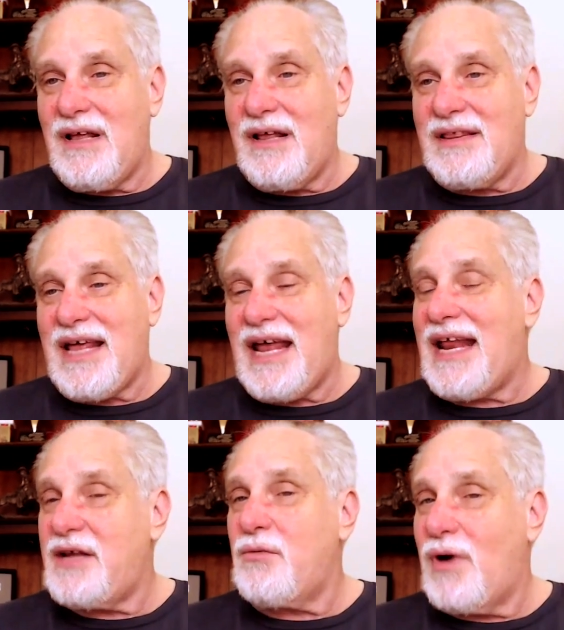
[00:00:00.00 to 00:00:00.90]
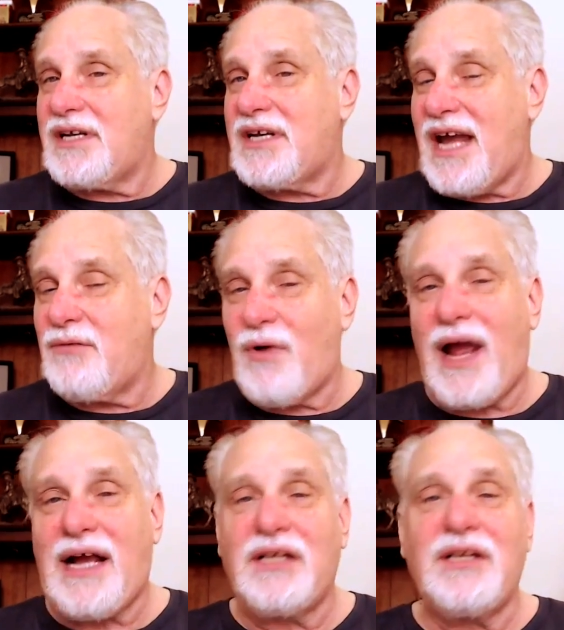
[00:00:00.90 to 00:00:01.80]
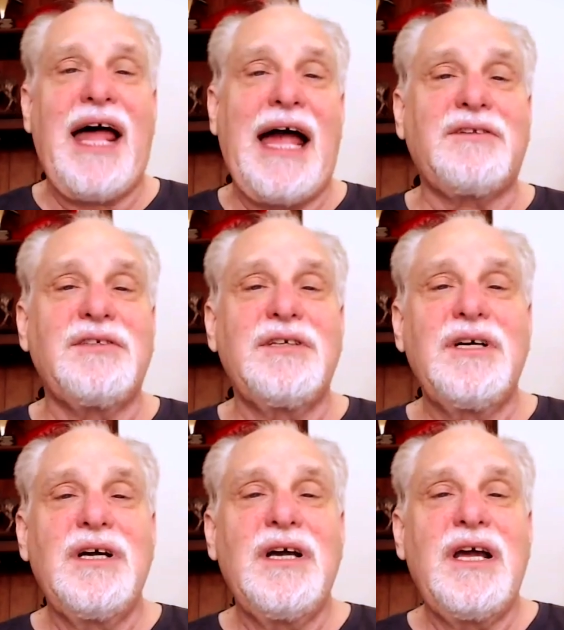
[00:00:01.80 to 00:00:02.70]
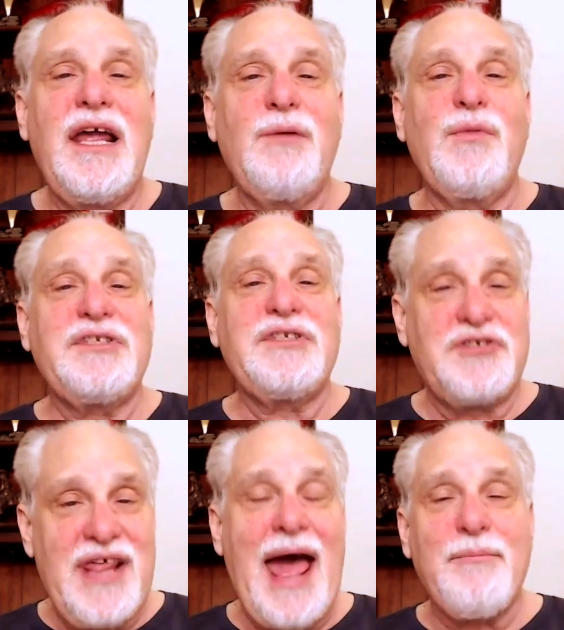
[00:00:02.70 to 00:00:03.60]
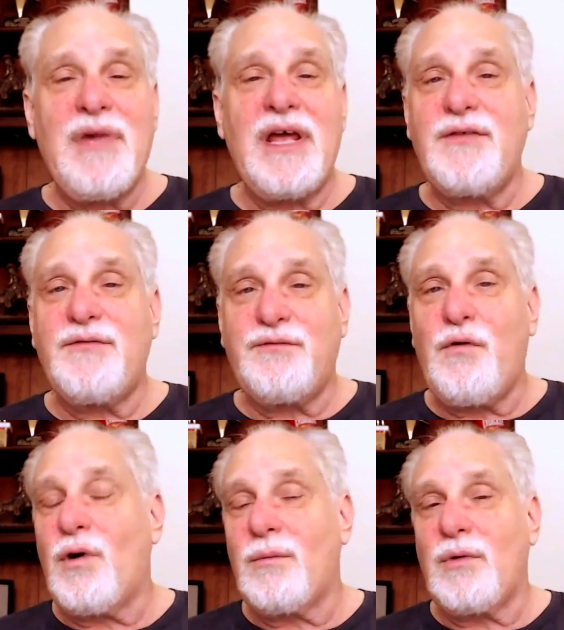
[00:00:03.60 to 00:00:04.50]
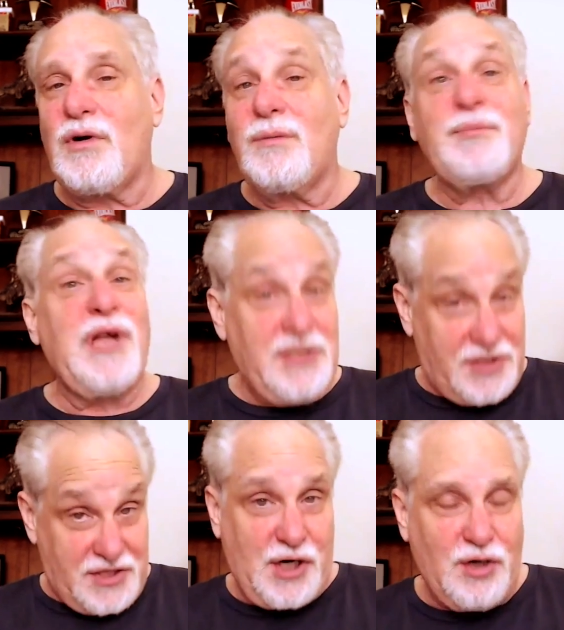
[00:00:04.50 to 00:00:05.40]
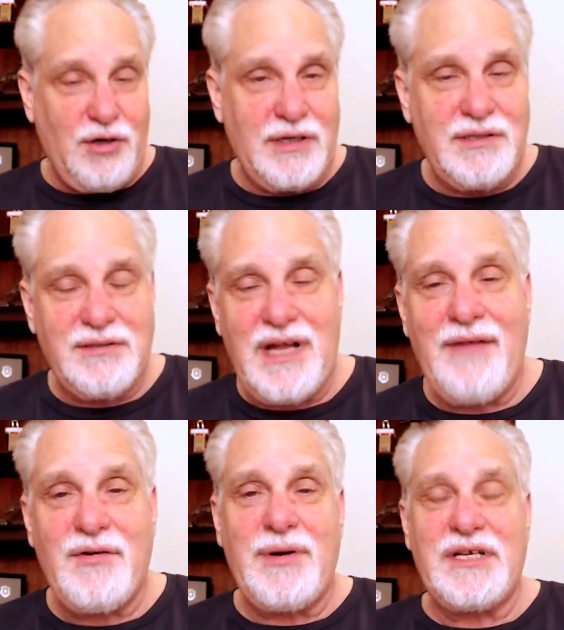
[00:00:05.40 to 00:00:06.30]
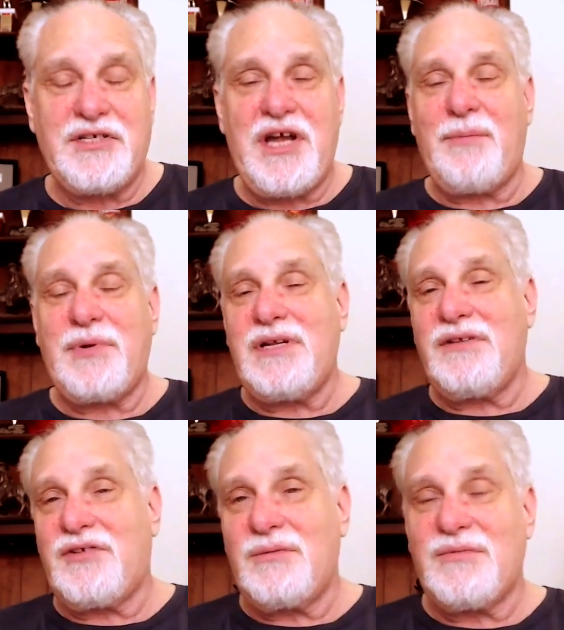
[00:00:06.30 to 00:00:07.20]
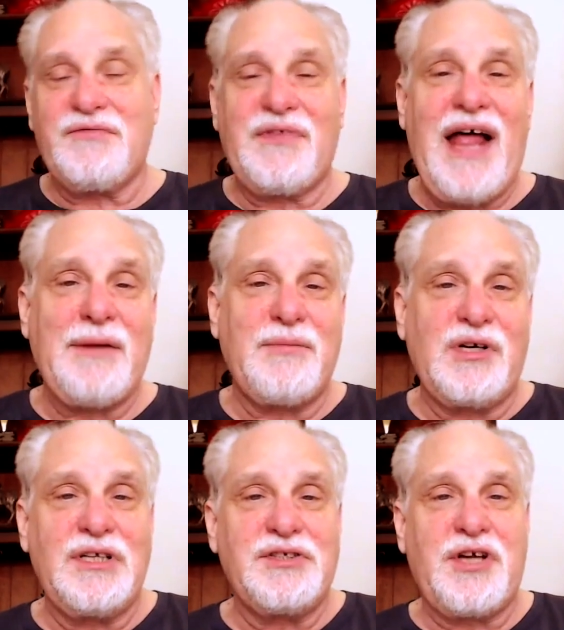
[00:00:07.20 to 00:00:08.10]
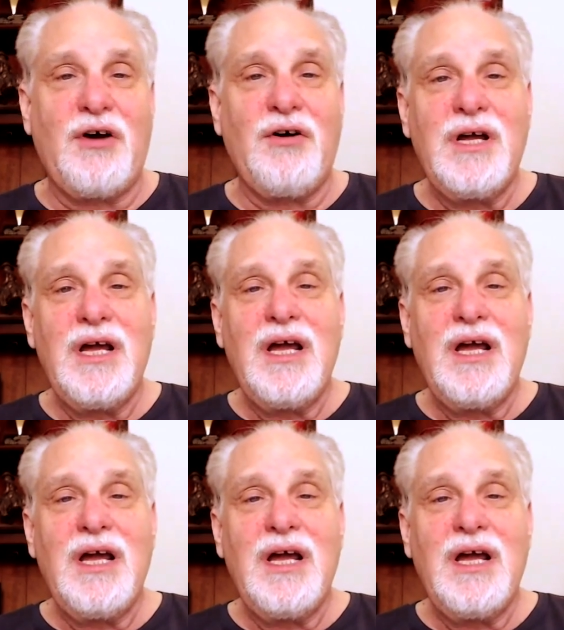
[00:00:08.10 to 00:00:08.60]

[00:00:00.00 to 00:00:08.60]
that anyone can recollect in which that many former, plus the current heavyweight champion in terms of Vladimir Klitschko,